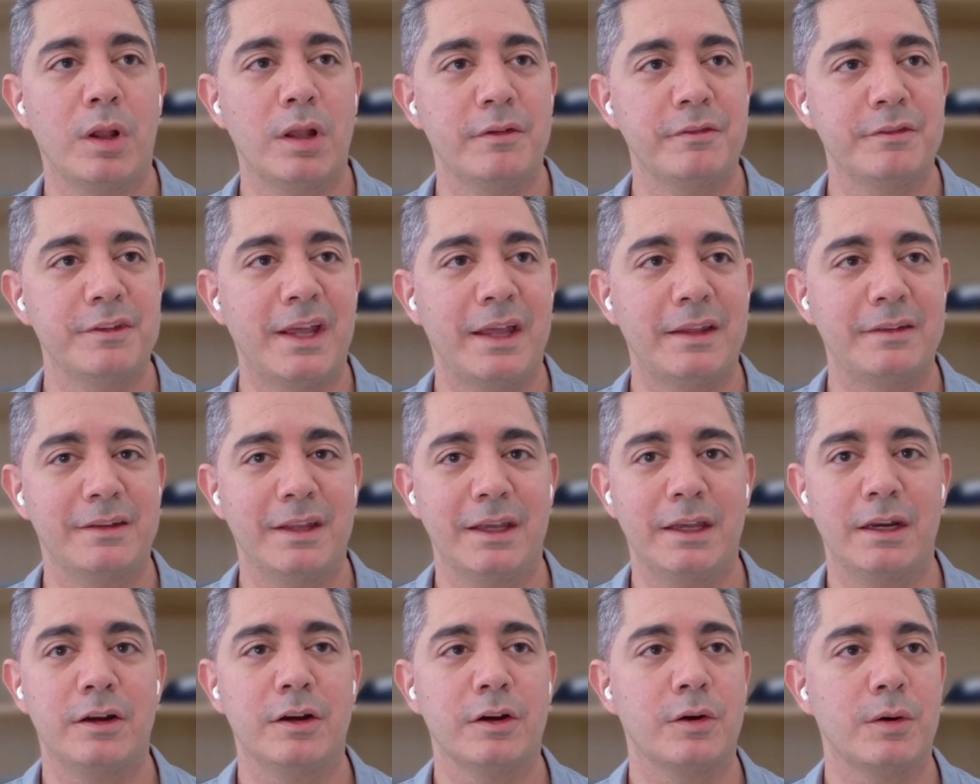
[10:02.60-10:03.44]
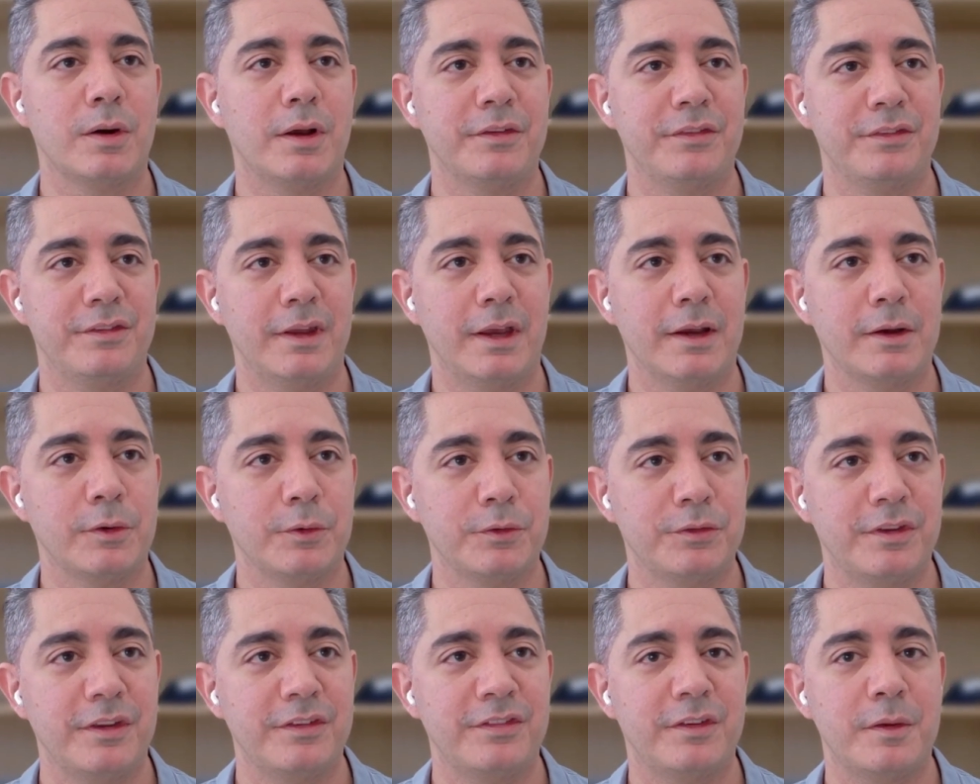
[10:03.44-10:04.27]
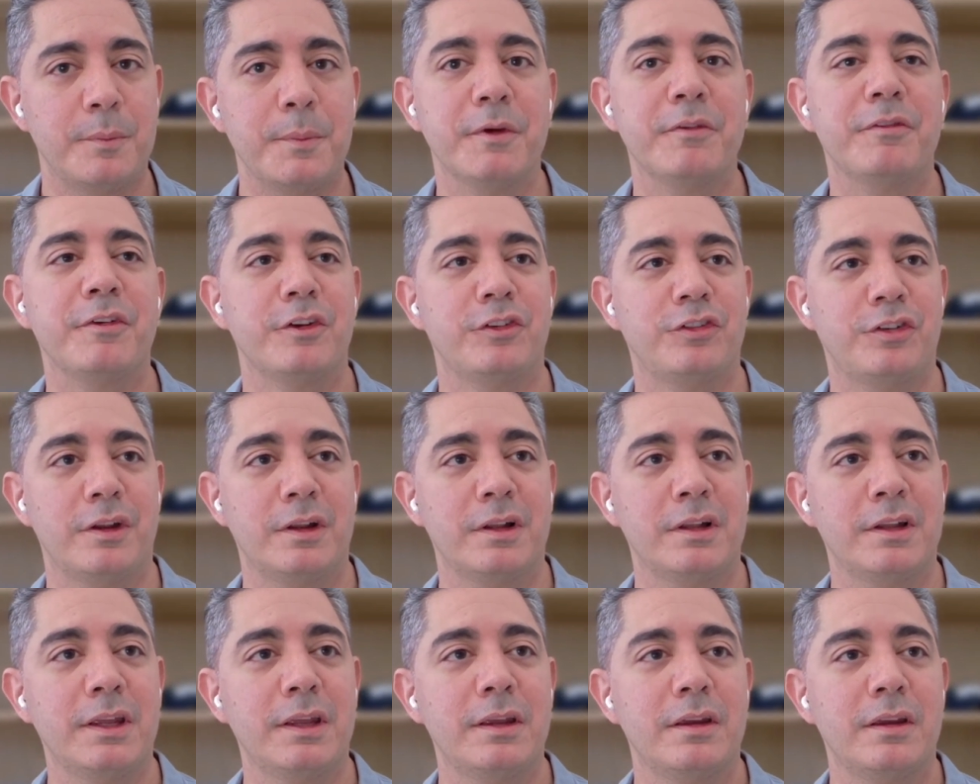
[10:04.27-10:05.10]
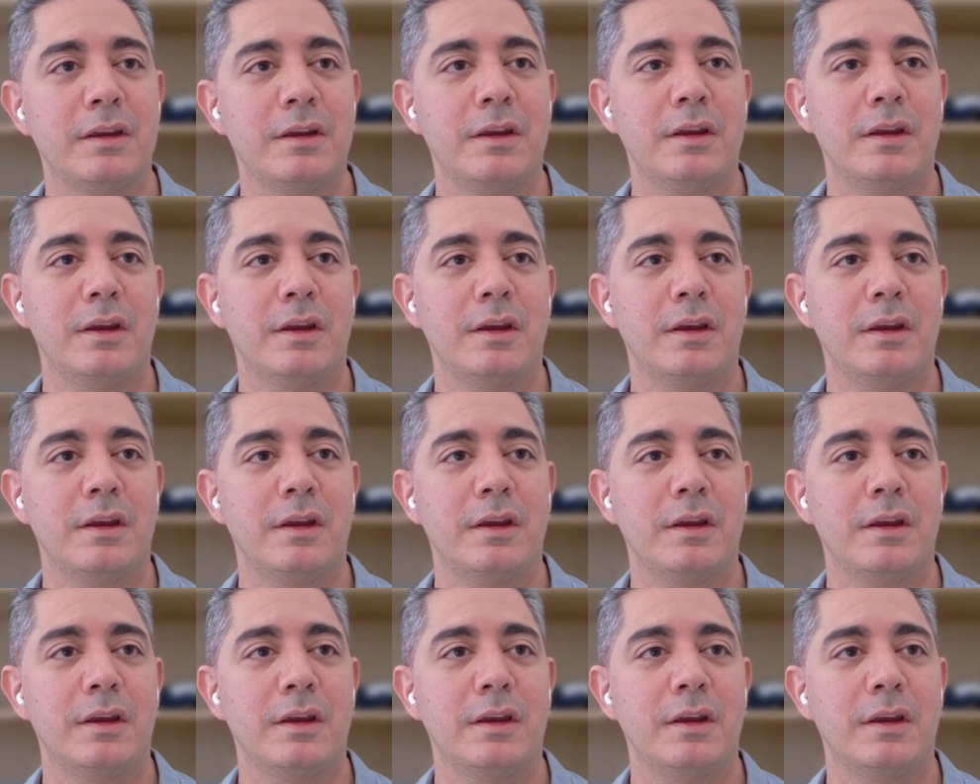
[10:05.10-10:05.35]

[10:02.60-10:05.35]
all of that data across the ecosystem efficiently